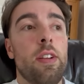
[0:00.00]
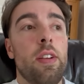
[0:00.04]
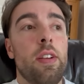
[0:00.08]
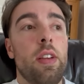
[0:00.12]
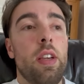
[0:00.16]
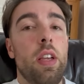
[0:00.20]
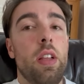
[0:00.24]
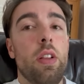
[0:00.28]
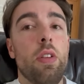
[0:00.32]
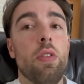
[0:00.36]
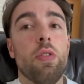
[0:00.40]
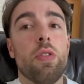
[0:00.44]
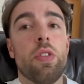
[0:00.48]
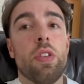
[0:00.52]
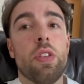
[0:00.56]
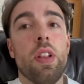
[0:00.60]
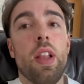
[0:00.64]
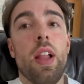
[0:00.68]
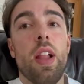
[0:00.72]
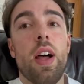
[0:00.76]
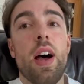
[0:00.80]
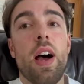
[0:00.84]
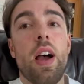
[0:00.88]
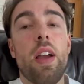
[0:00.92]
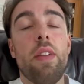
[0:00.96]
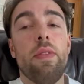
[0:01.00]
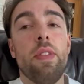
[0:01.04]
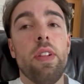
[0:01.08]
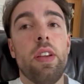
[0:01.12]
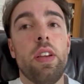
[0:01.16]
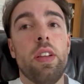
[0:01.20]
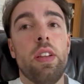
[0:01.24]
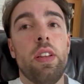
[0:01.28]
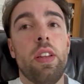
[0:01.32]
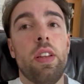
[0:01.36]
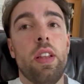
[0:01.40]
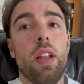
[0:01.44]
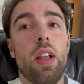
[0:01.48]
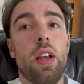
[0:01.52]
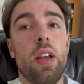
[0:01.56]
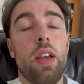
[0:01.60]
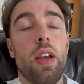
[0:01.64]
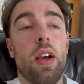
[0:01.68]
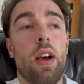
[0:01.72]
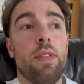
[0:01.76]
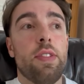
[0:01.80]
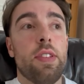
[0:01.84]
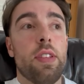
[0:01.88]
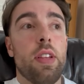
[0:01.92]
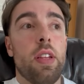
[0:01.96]
He looks lively, and like
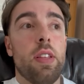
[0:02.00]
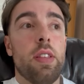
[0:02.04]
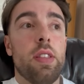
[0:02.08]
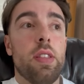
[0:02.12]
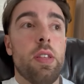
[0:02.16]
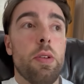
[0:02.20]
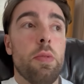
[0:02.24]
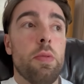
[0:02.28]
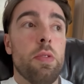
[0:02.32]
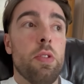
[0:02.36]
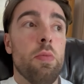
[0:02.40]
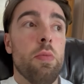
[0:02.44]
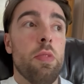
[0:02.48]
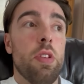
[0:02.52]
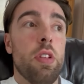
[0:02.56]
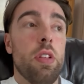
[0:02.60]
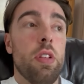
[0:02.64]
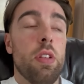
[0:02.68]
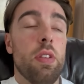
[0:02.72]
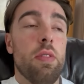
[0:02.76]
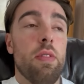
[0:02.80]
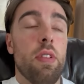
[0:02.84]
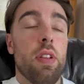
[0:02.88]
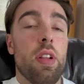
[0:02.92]
I've said to some of the